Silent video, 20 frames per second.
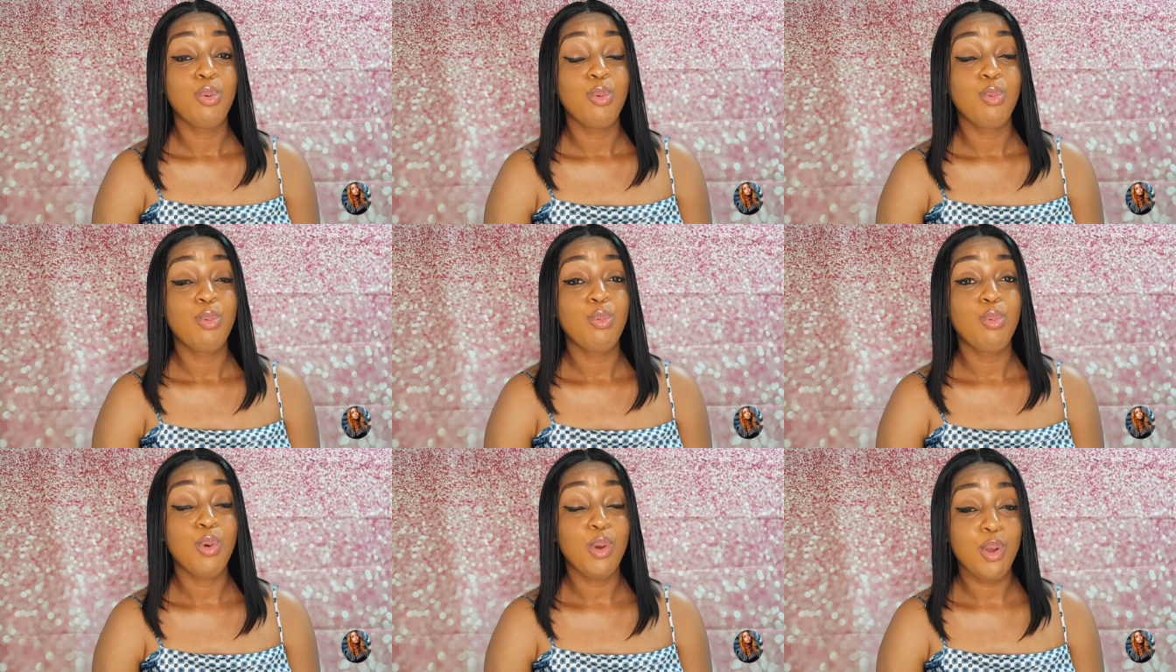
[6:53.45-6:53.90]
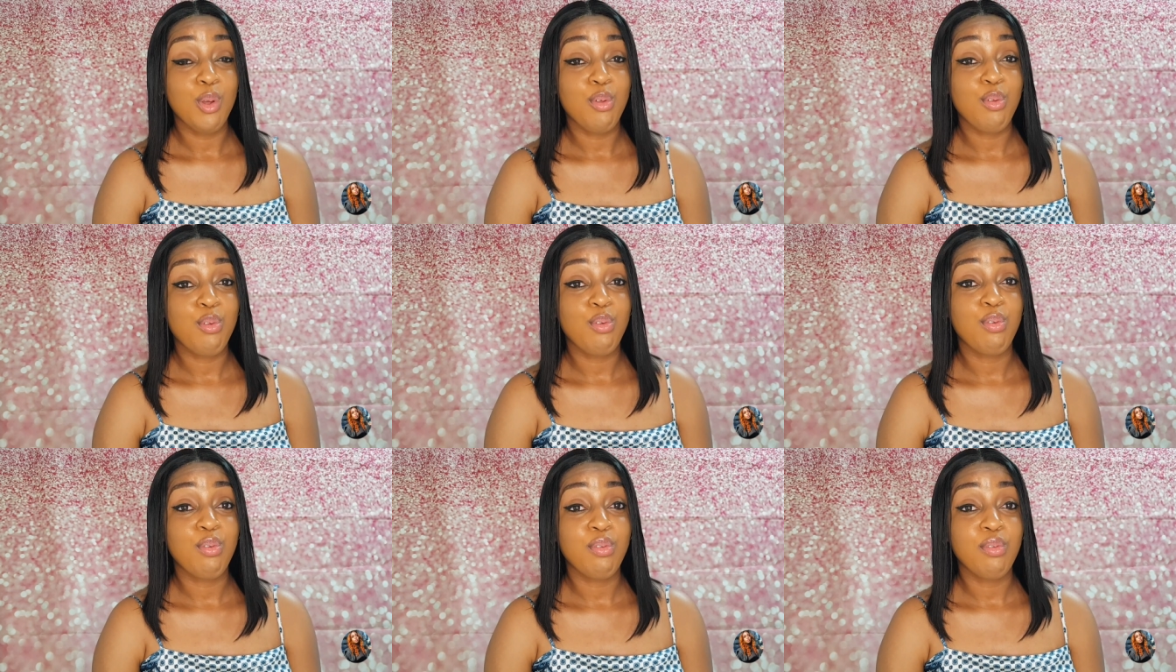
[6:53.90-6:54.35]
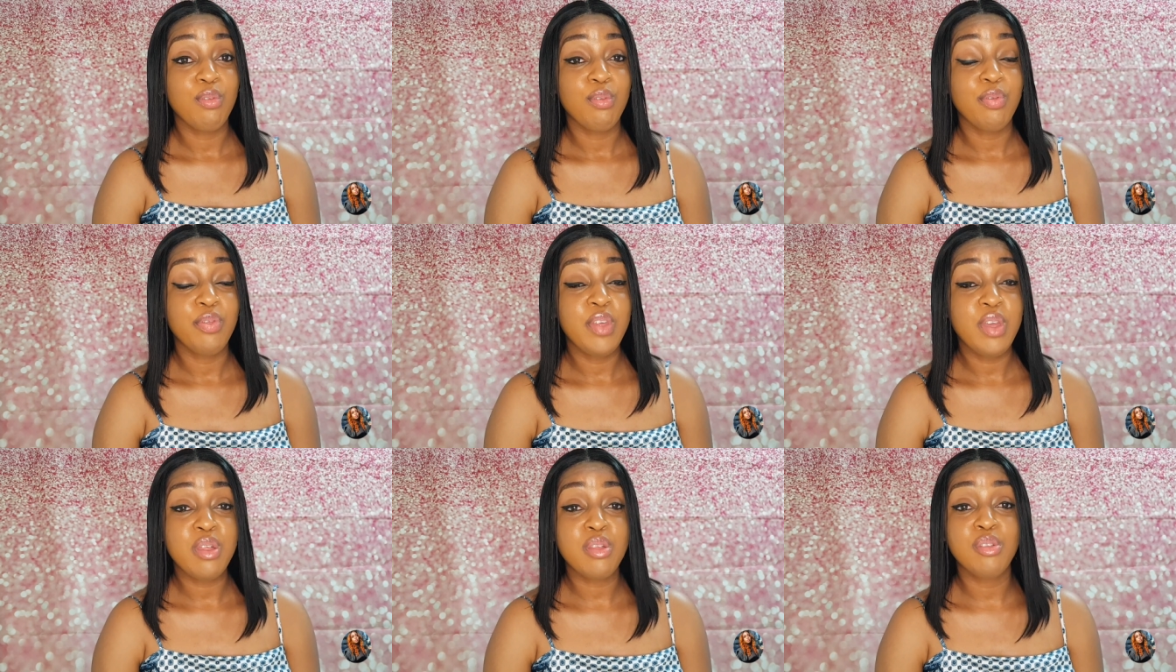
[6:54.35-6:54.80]
was
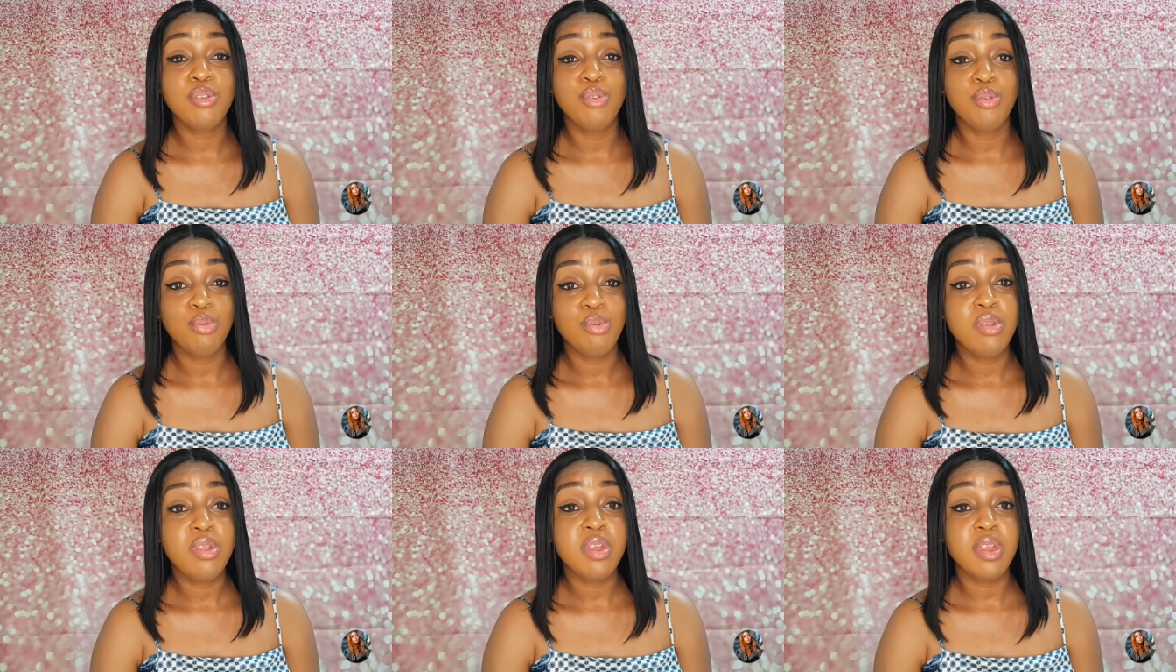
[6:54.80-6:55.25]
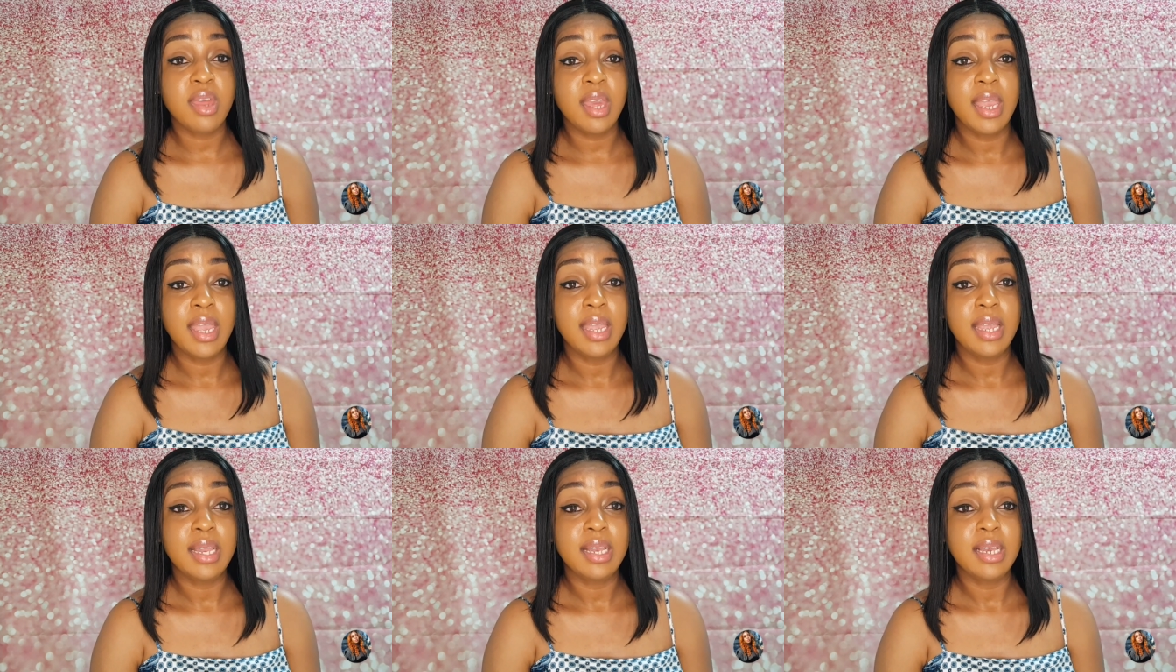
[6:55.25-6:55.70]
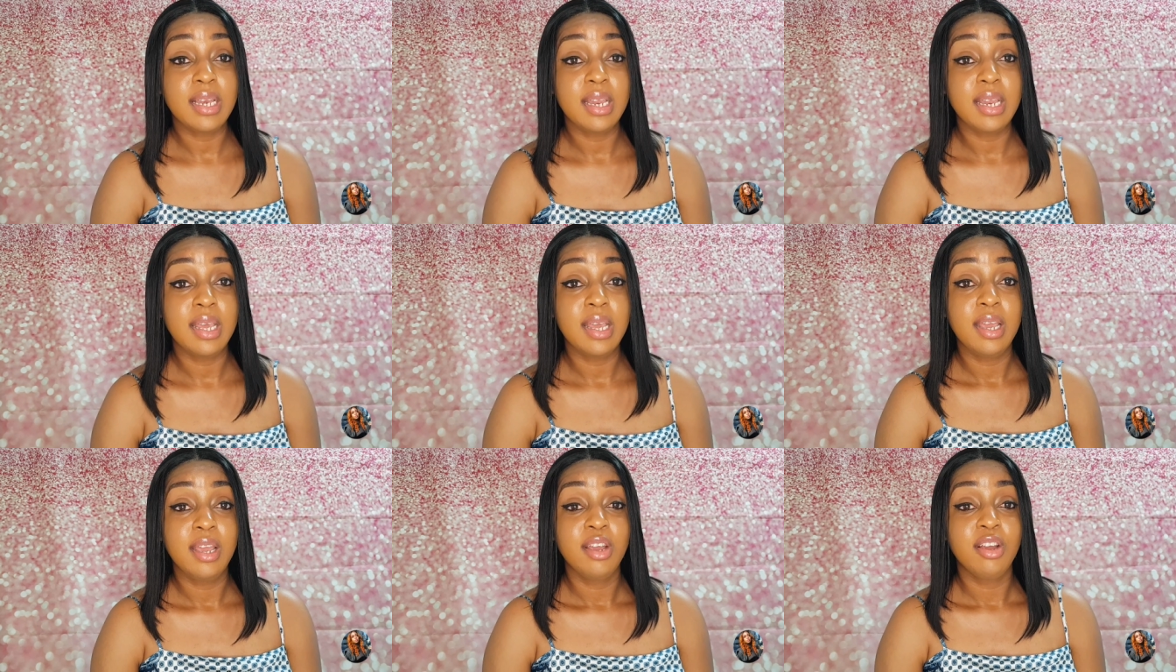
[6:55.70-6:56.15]
this dude saying,
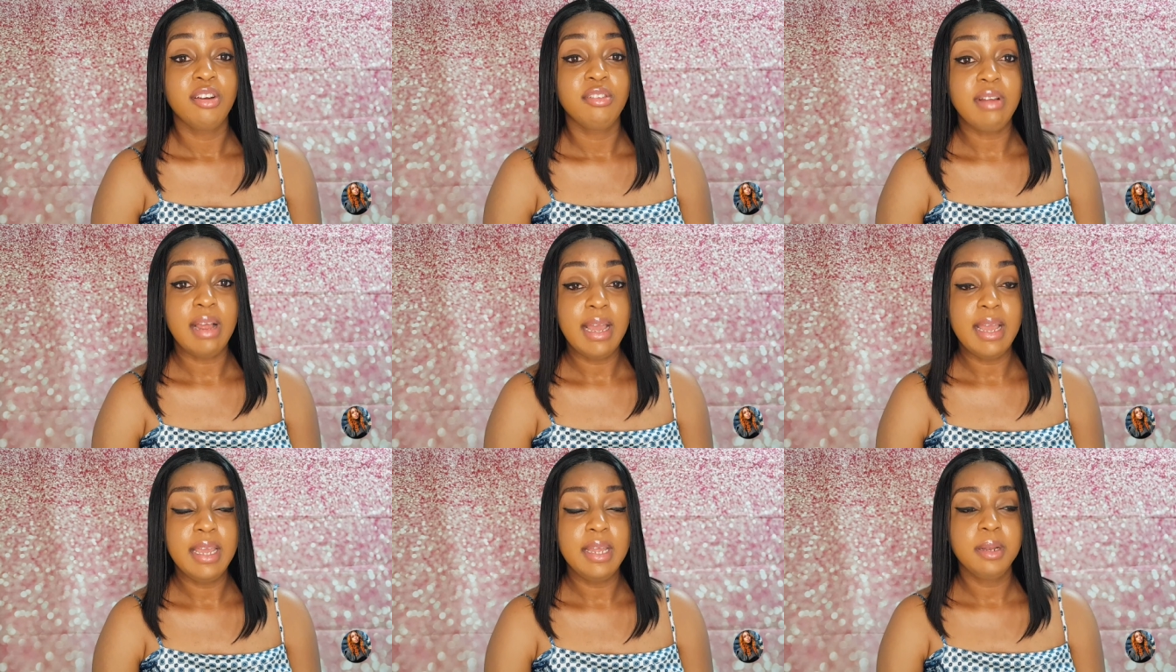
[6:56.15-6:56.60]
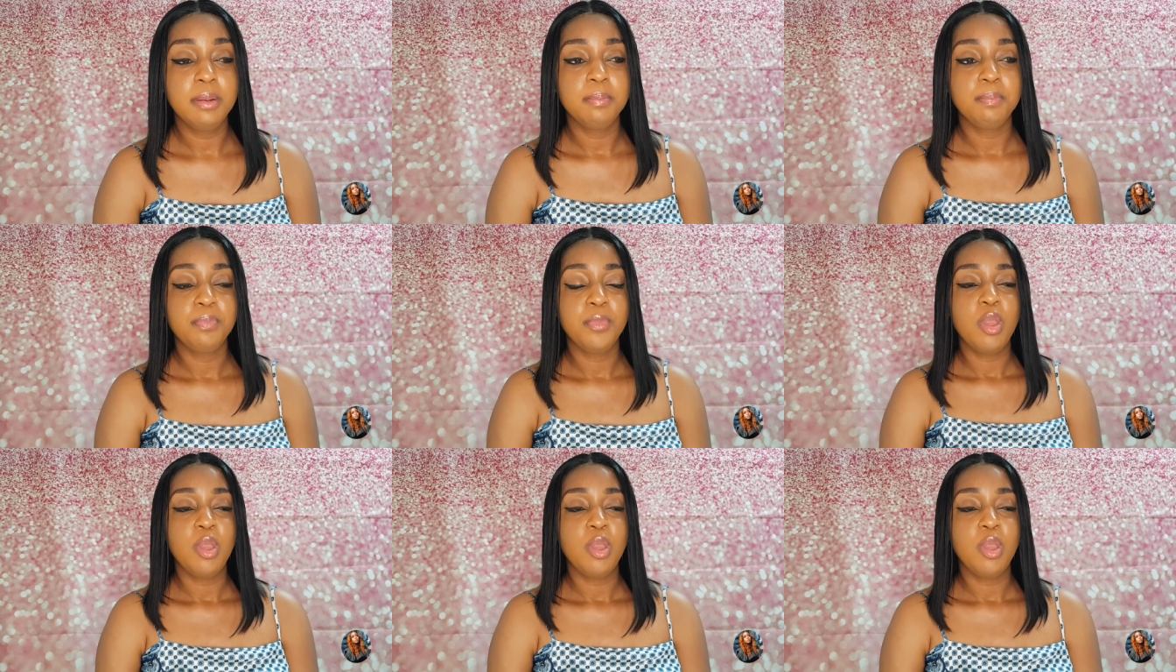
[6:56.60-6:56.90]
right?